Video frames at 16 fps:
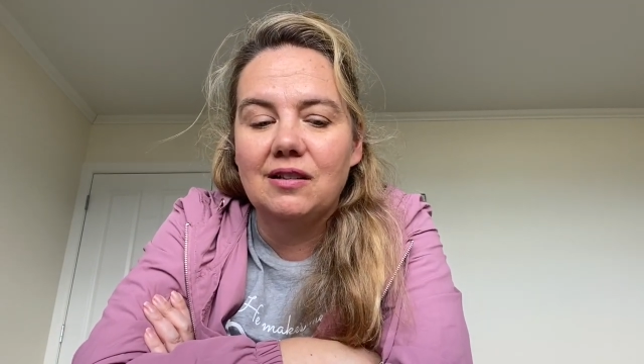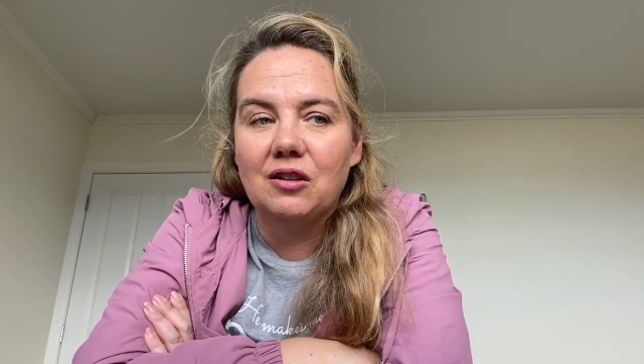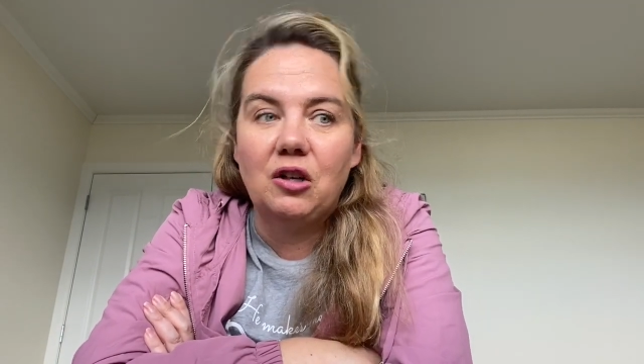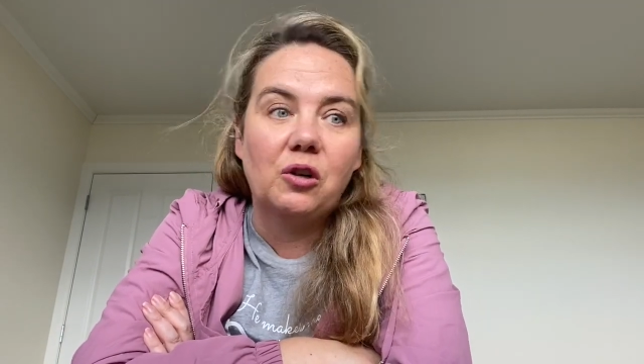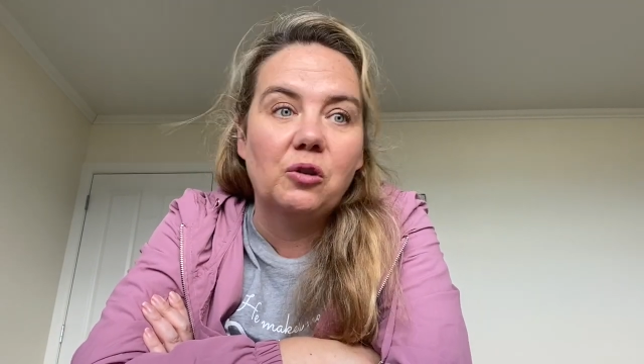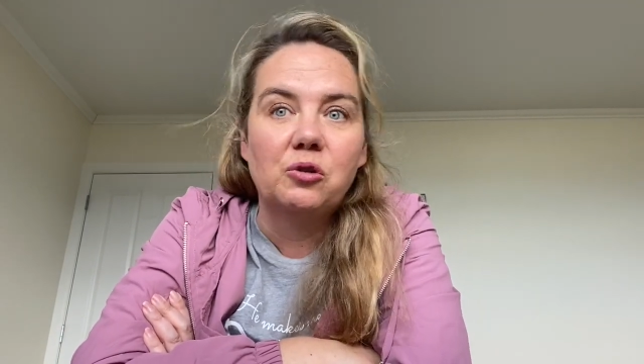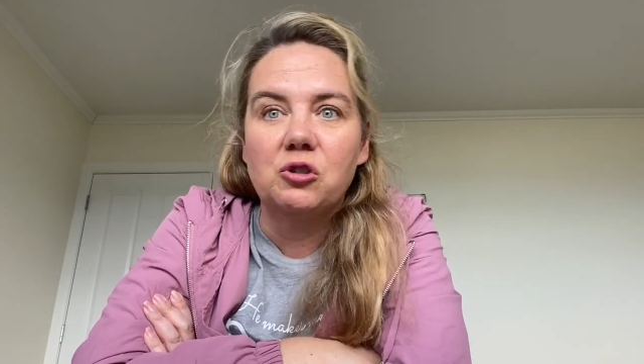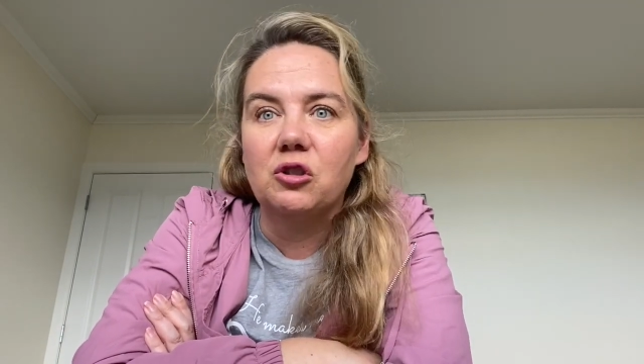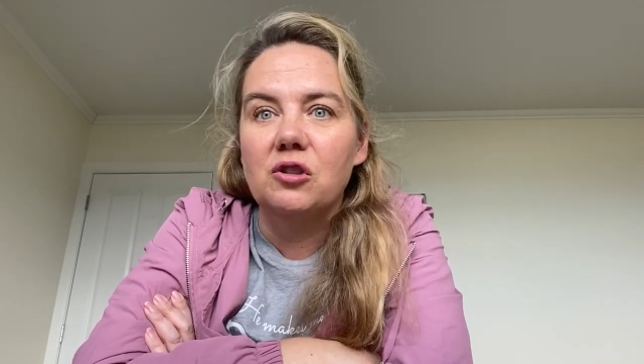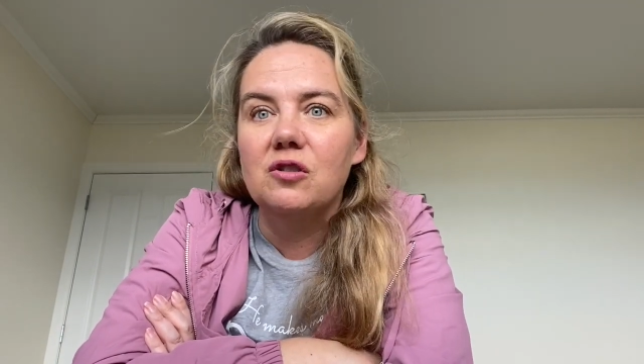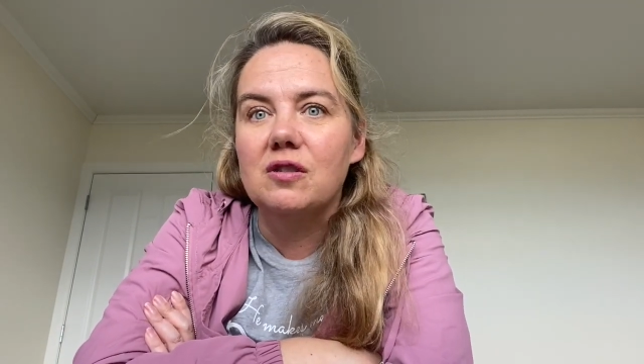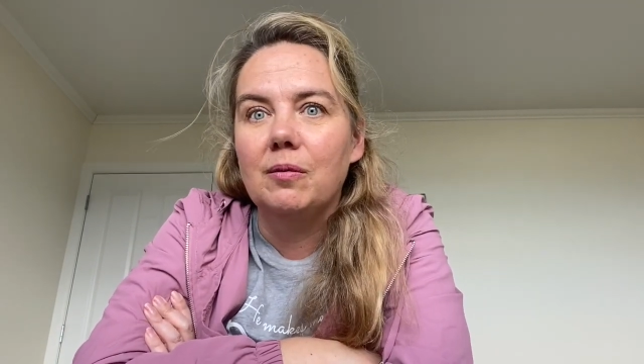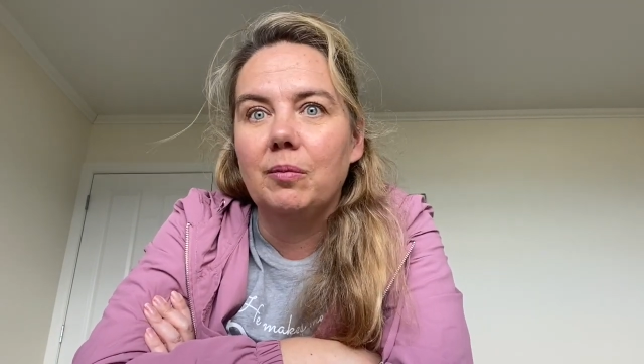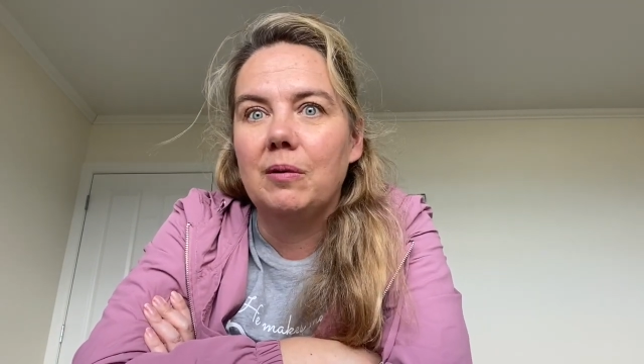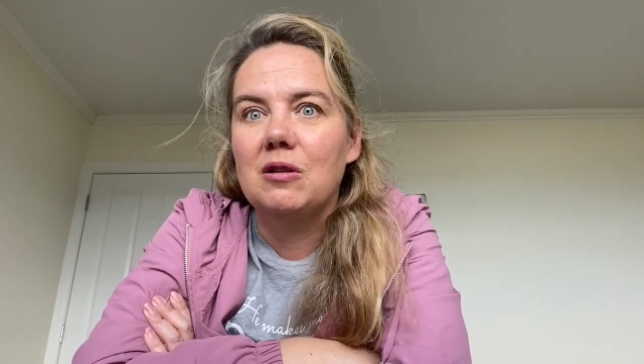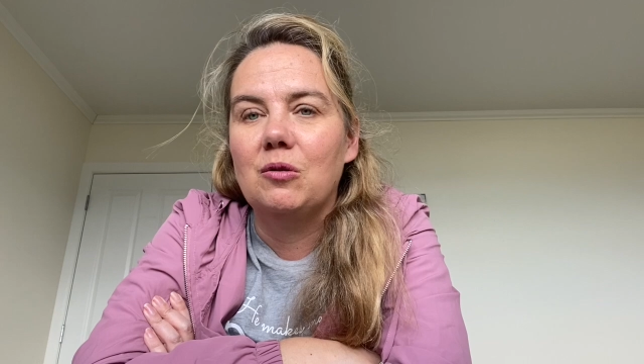
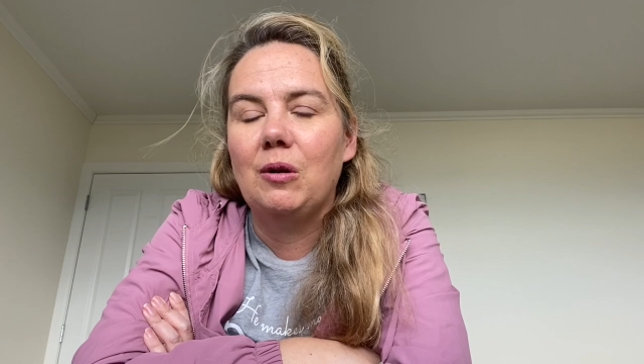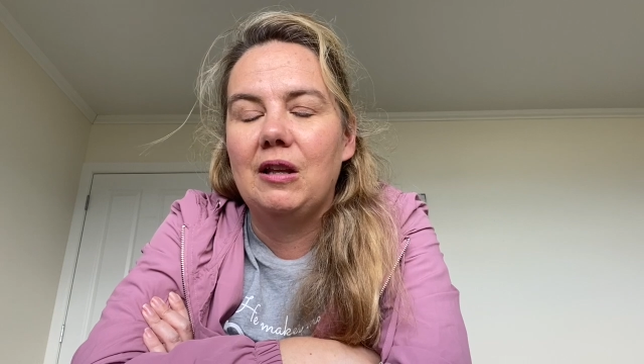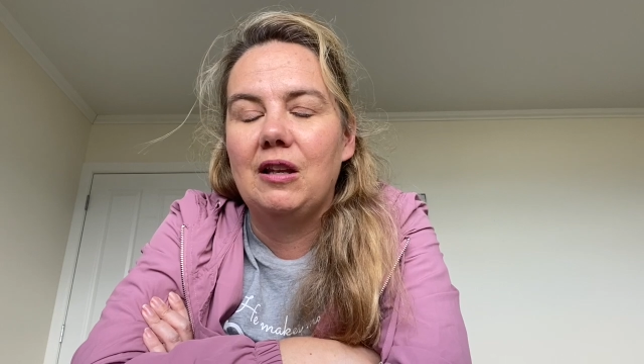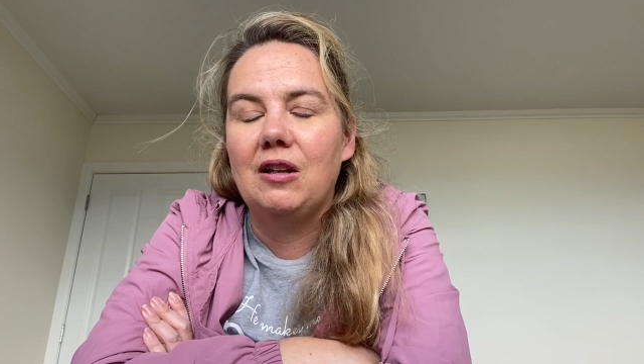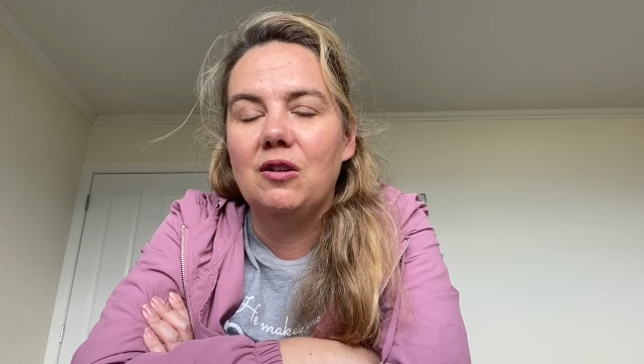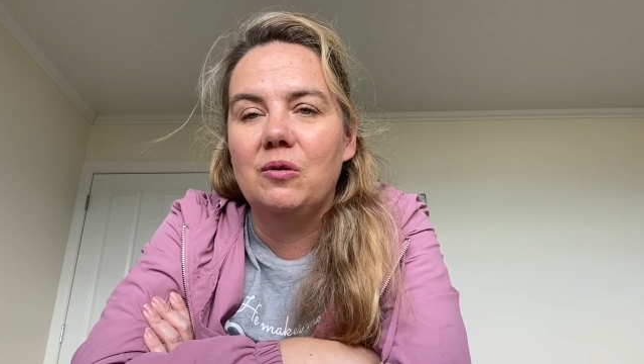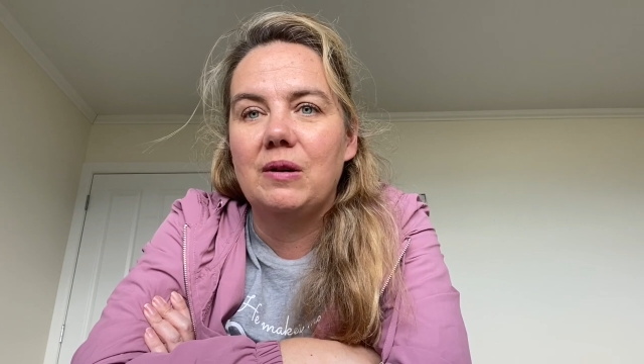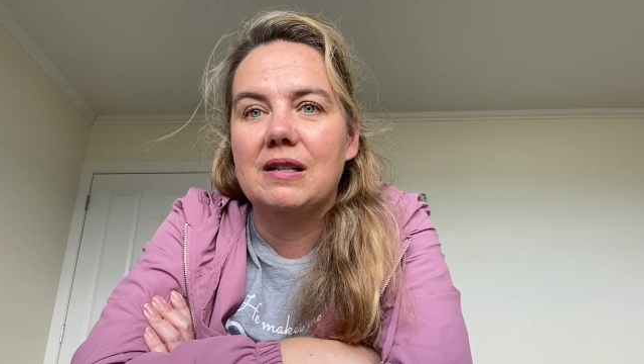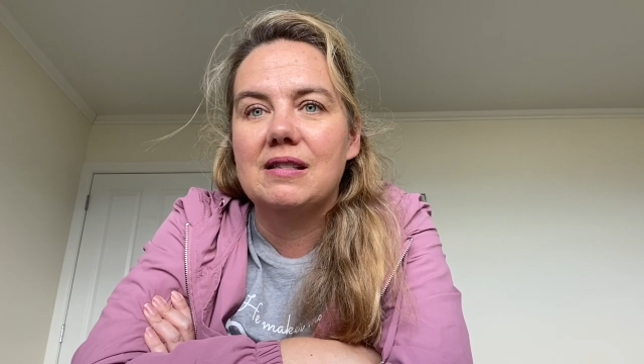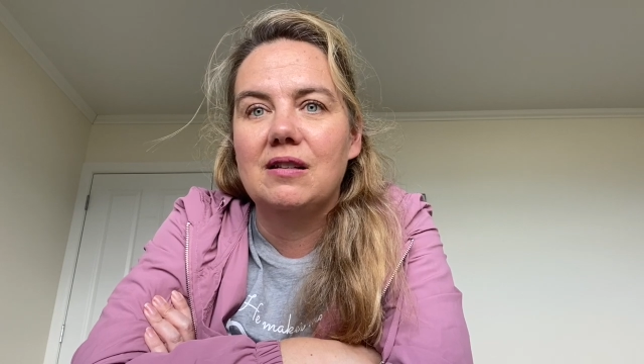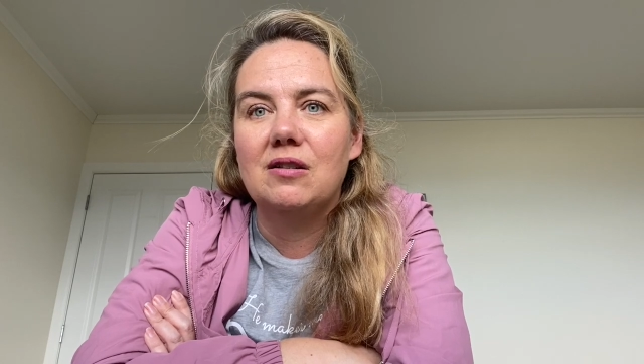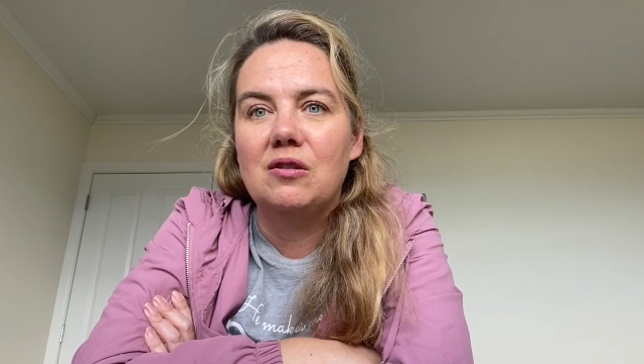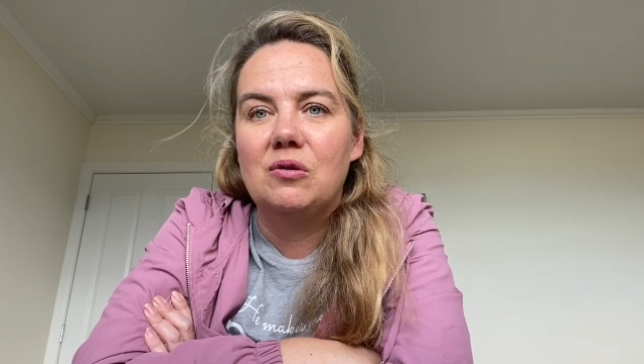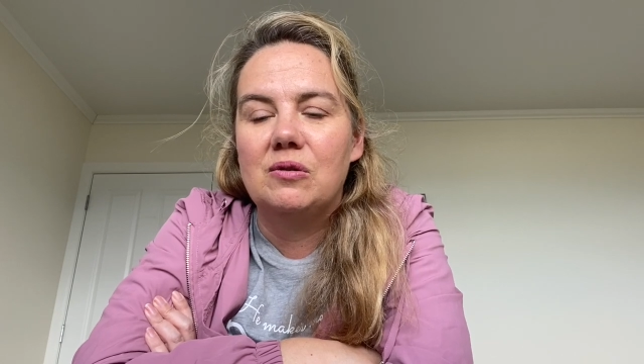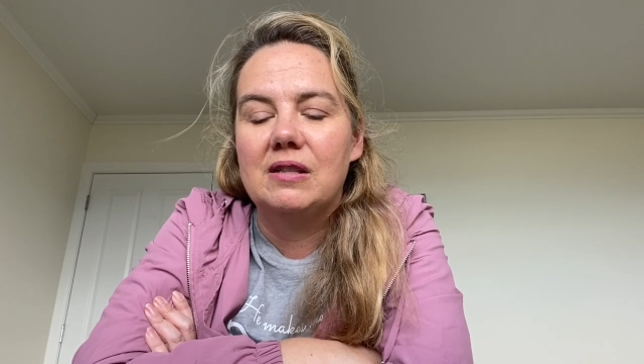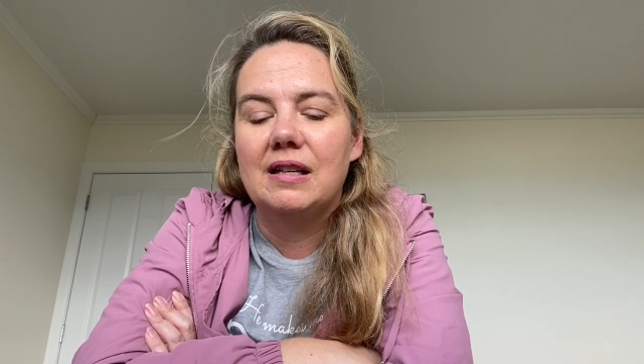cultures between the US and
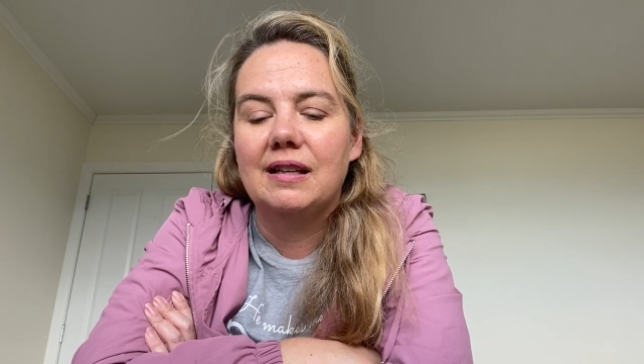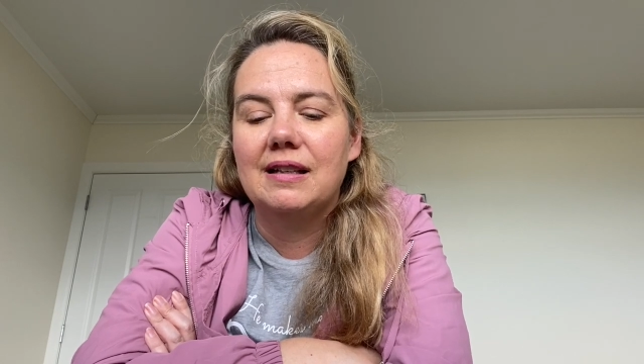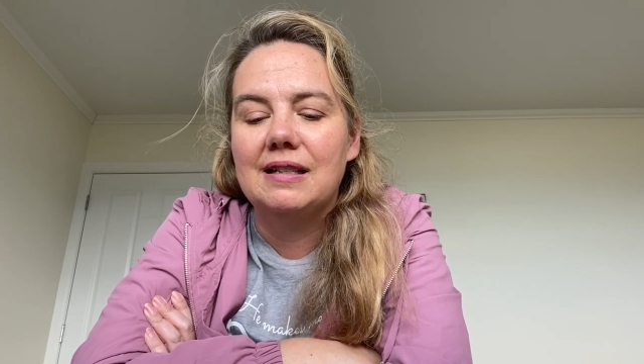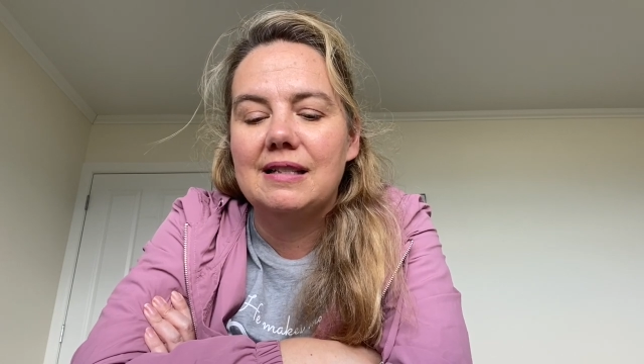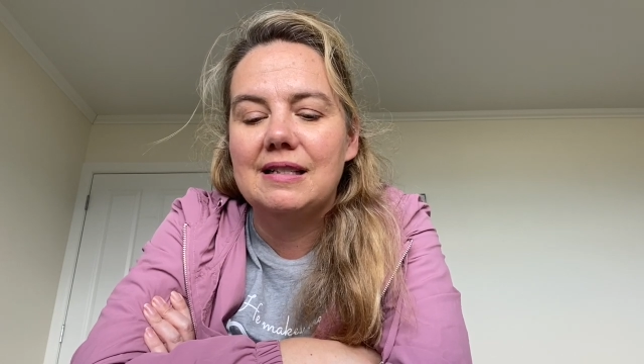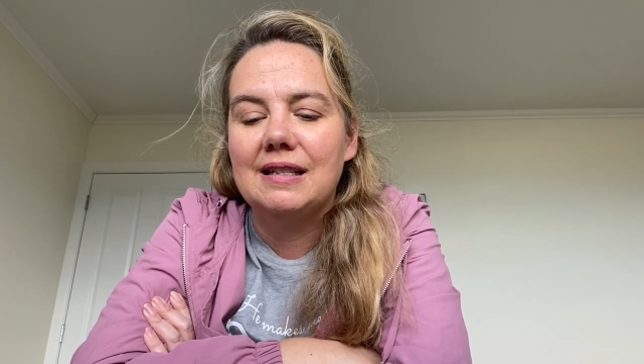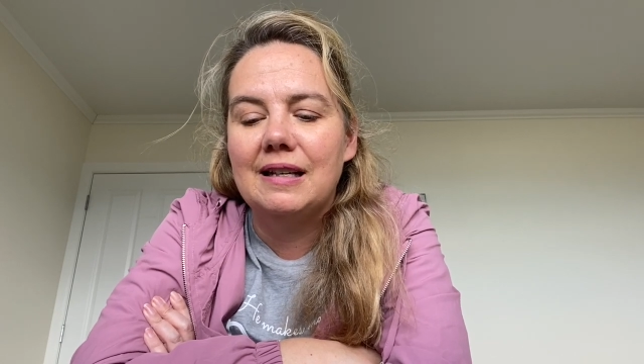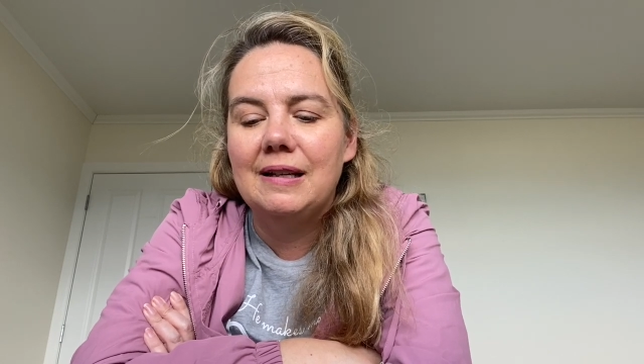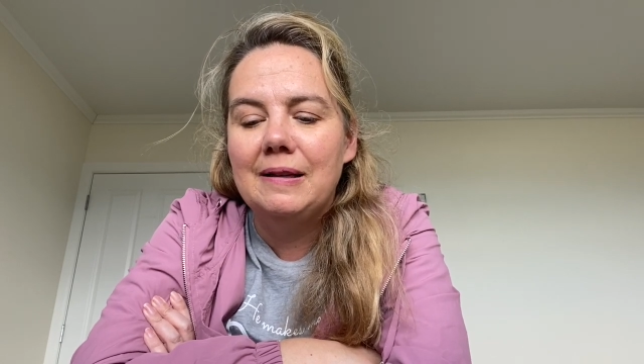New Zealand,